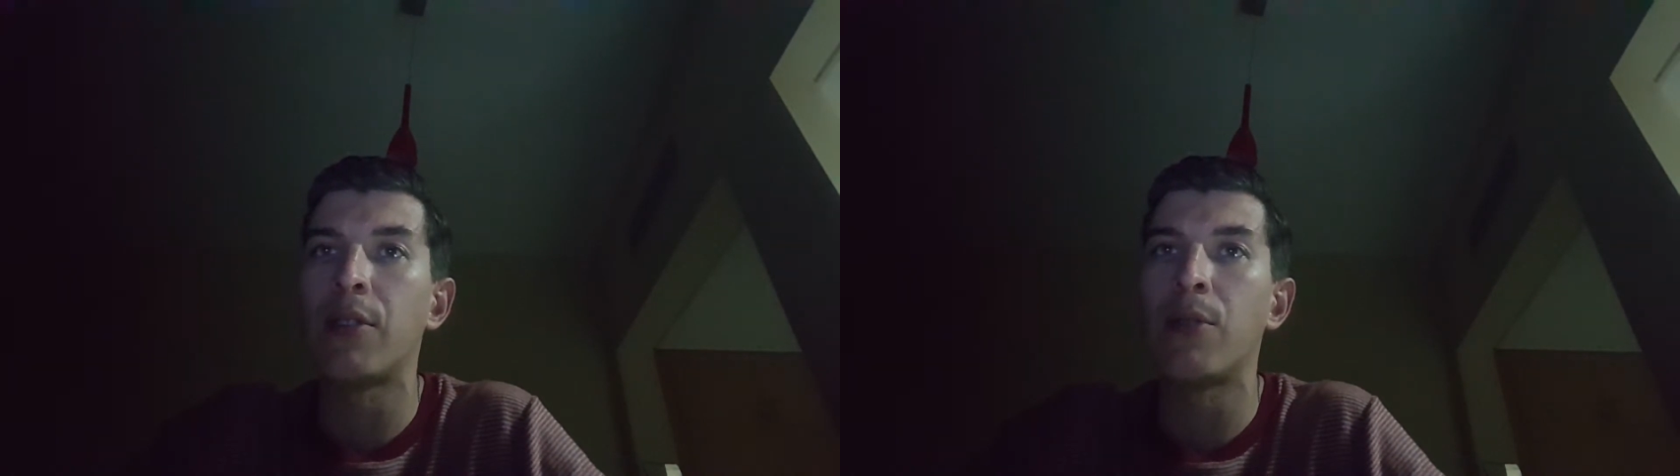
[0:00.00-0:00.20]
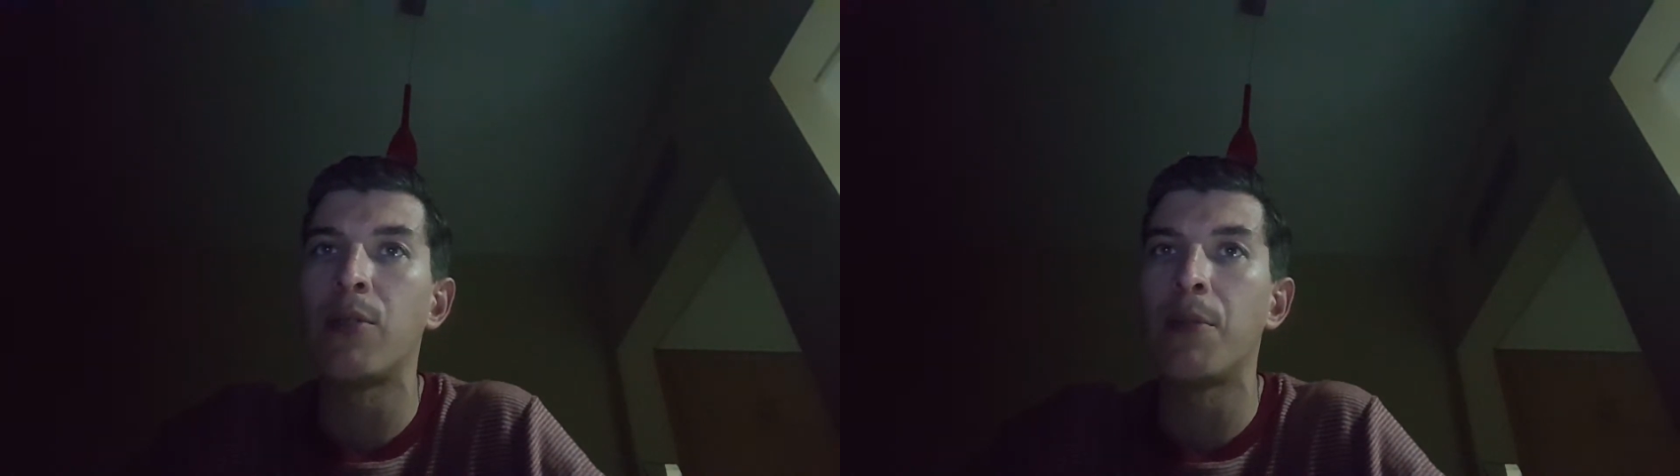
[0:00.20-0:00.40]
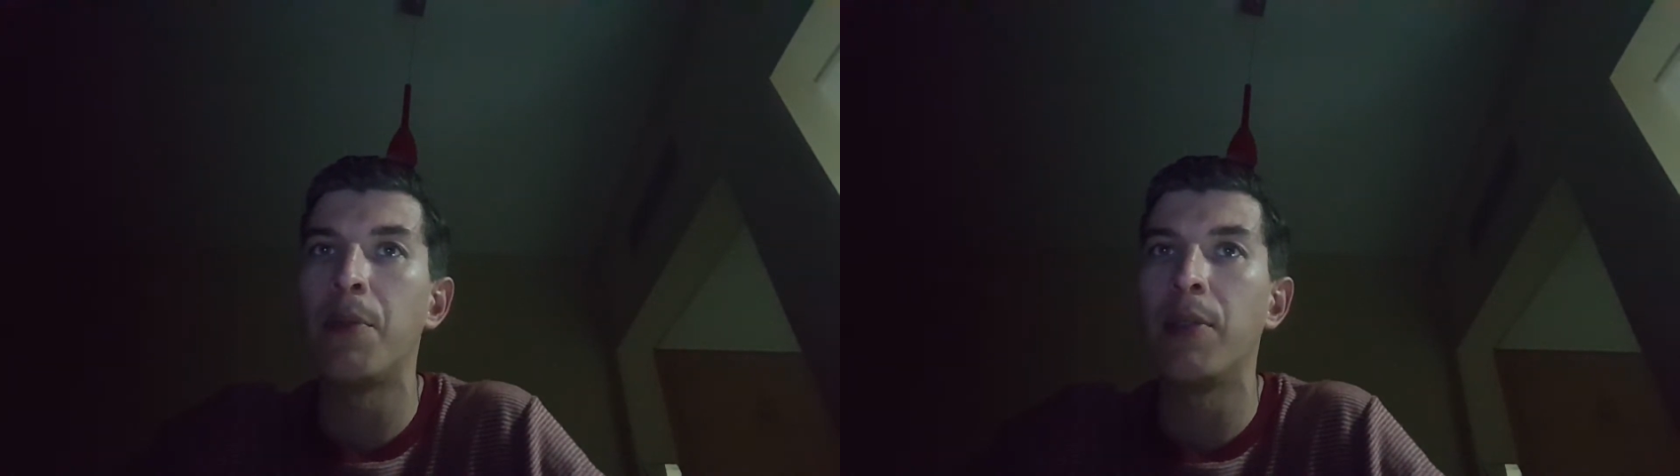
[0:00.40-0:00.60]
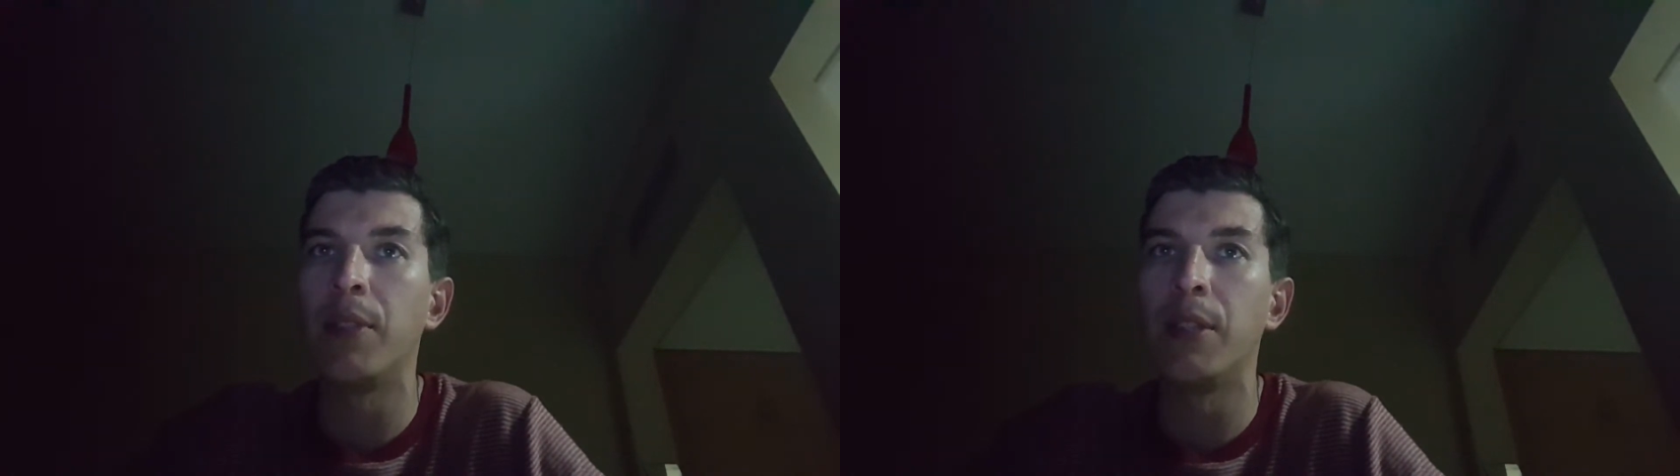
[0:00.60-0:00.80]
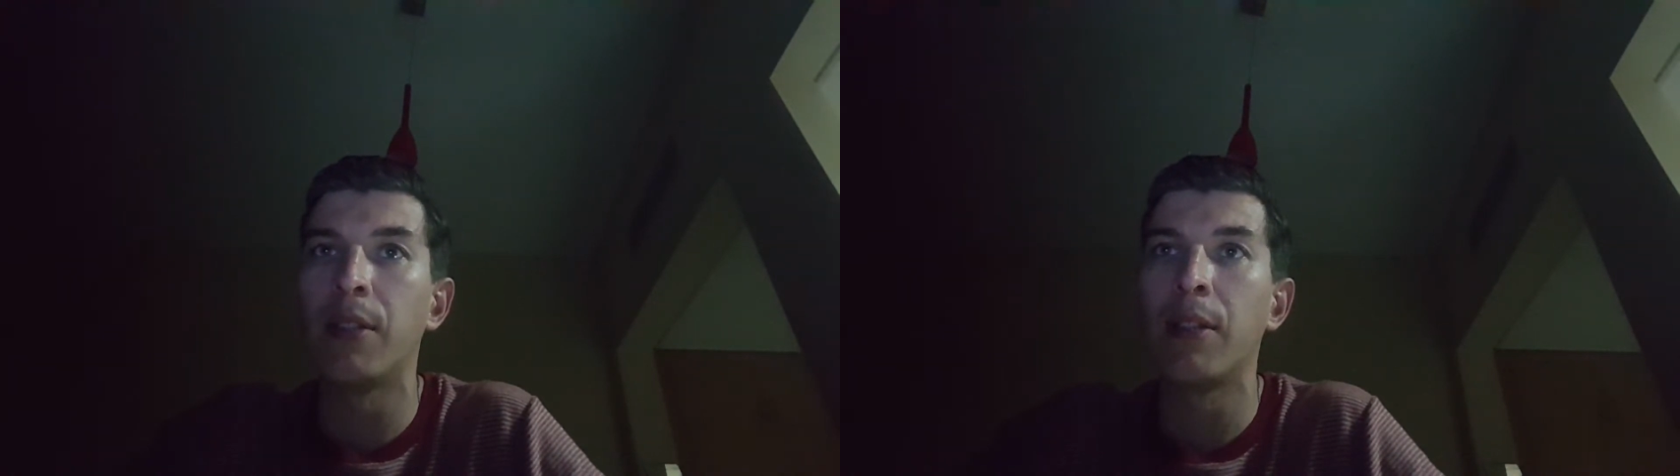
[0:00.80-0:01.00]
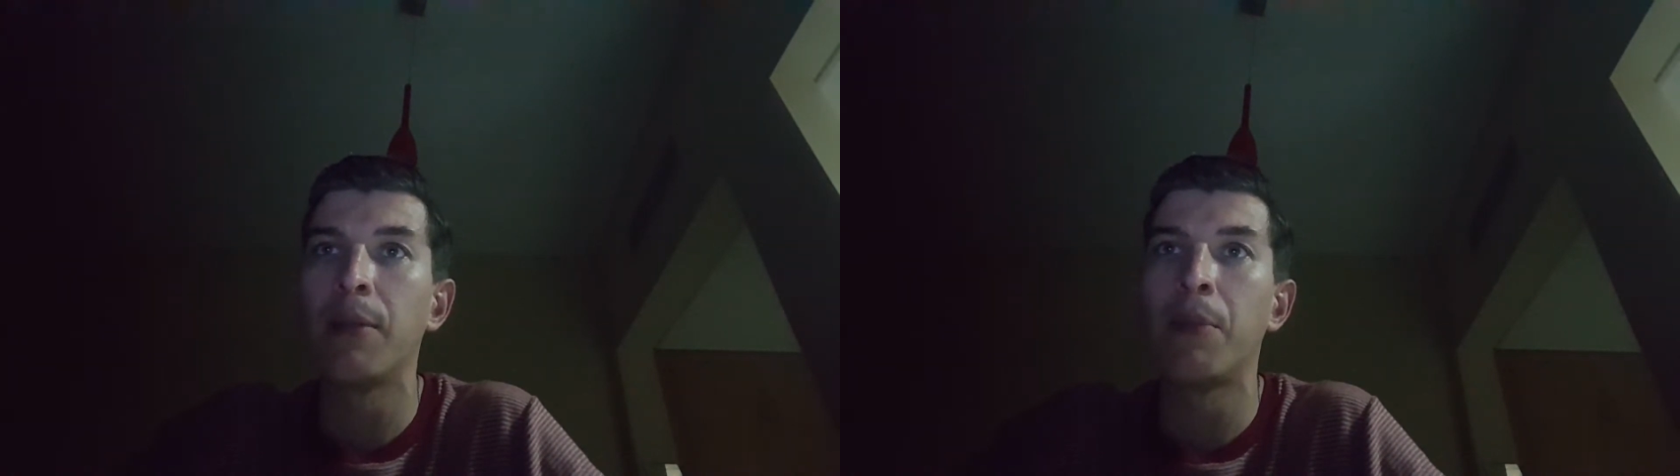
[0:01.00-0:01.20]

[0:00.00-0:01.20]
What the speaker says: to the building,